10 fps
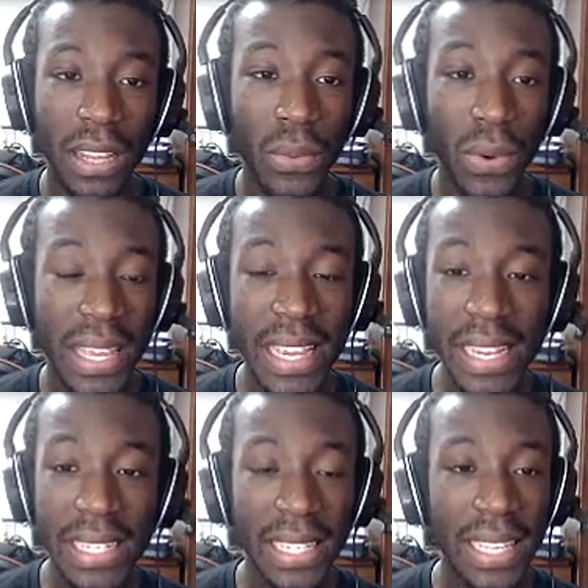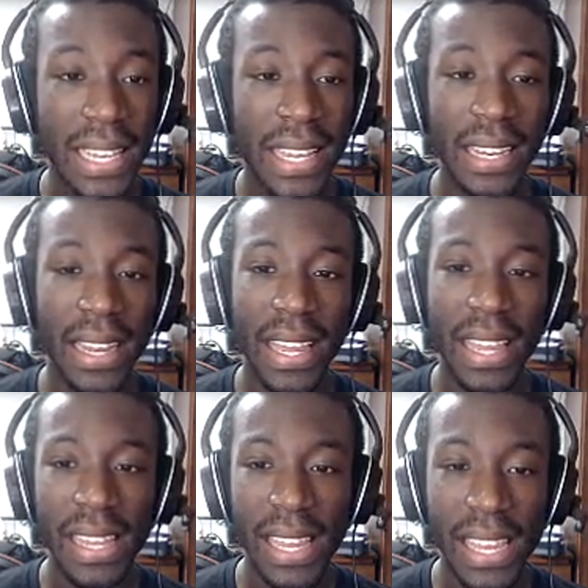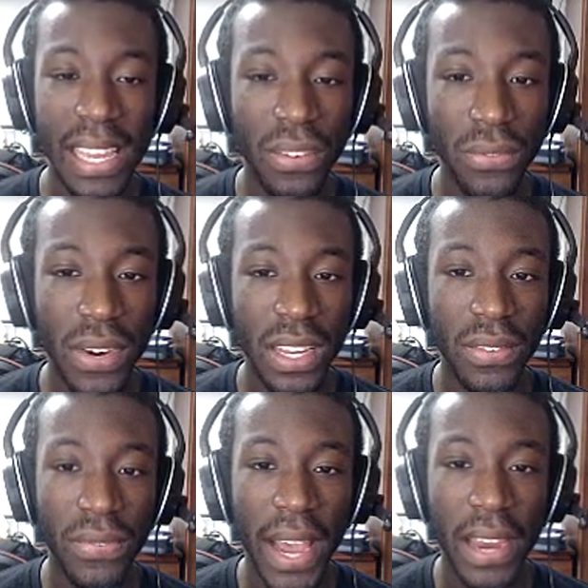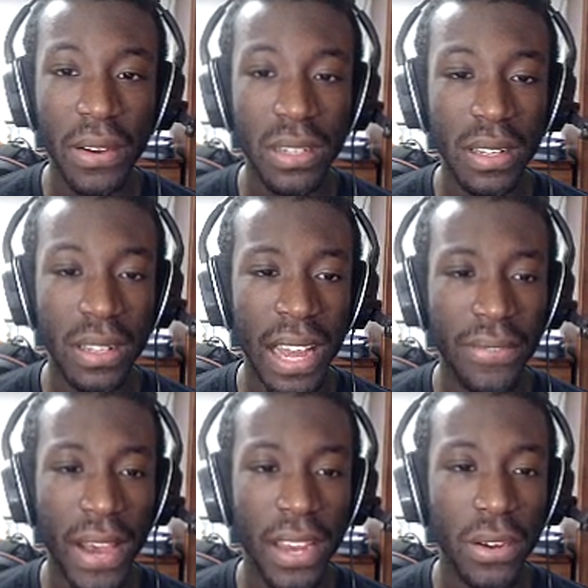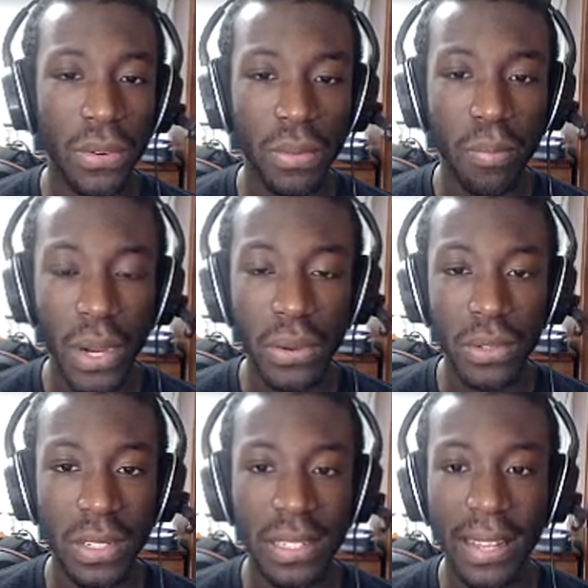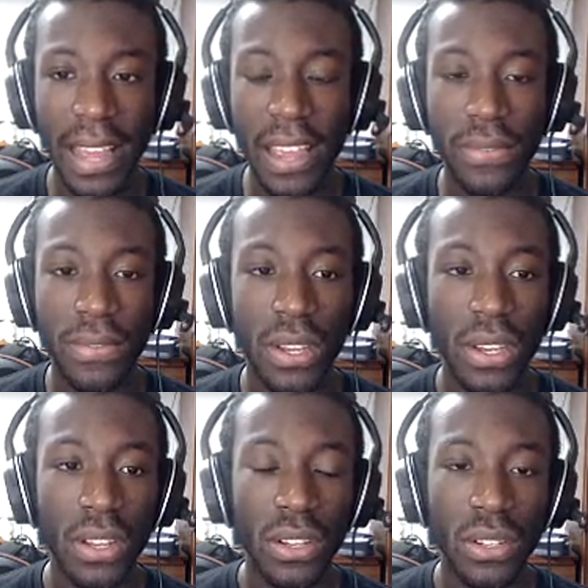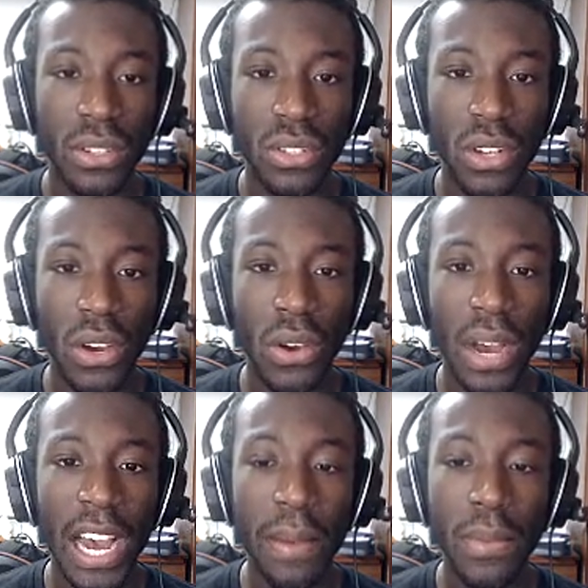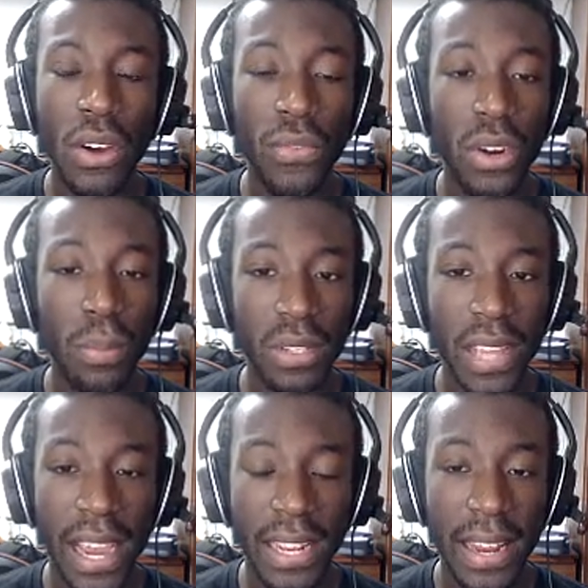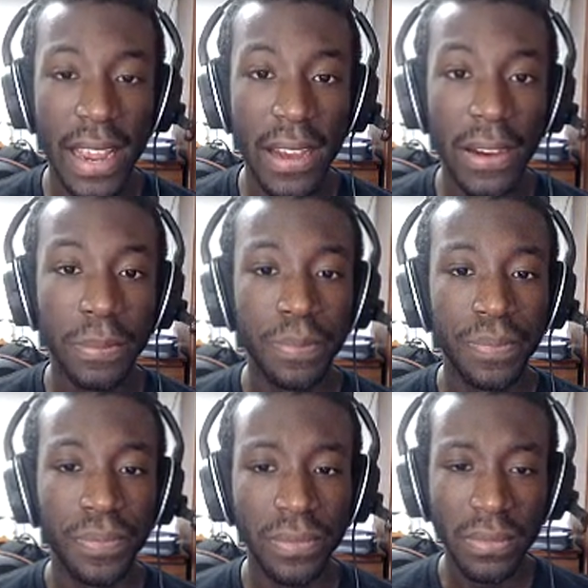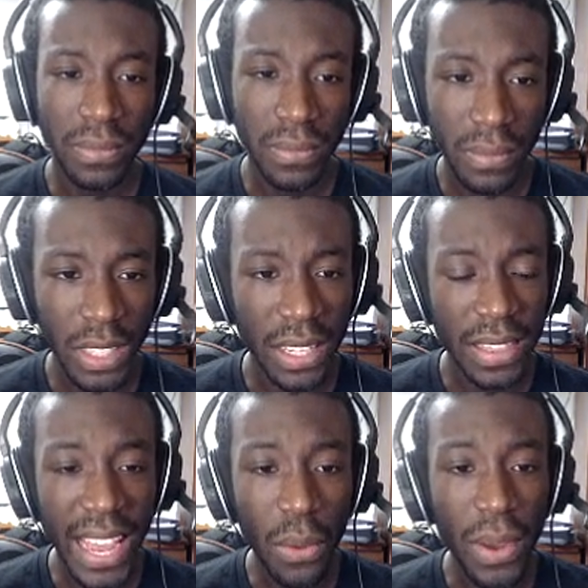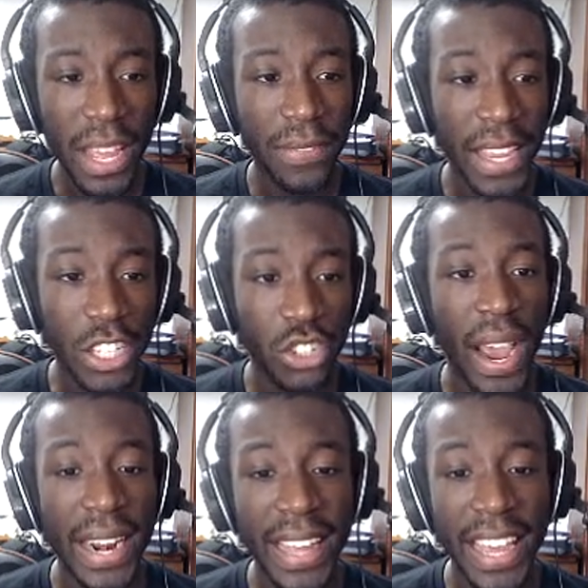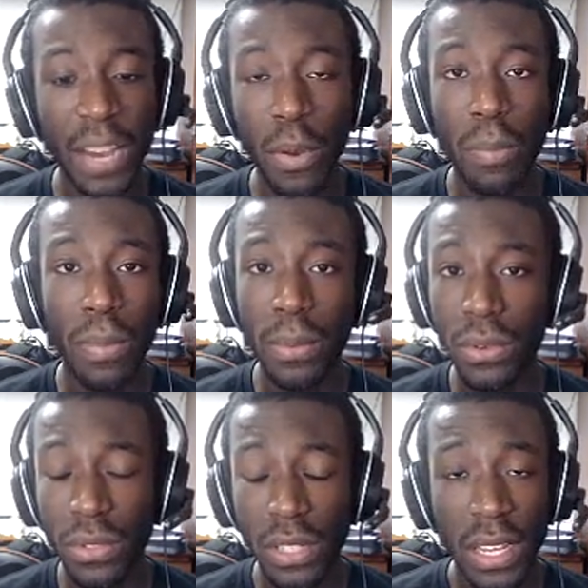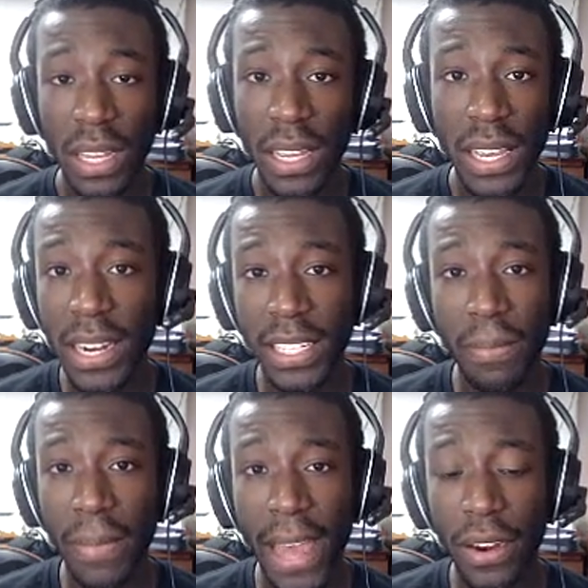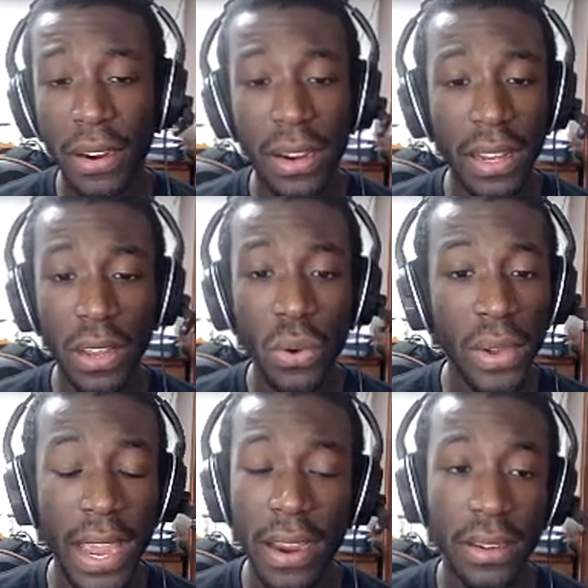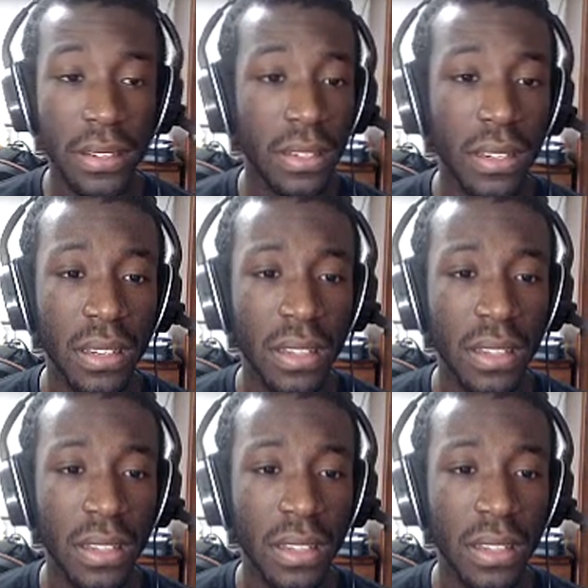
will easily end freaking Fido's, not Fido, Bones' life. So I'm gonna go for the Protect now. That way, if they try to gang up on Bubbles, it doesn't matter. Who cares?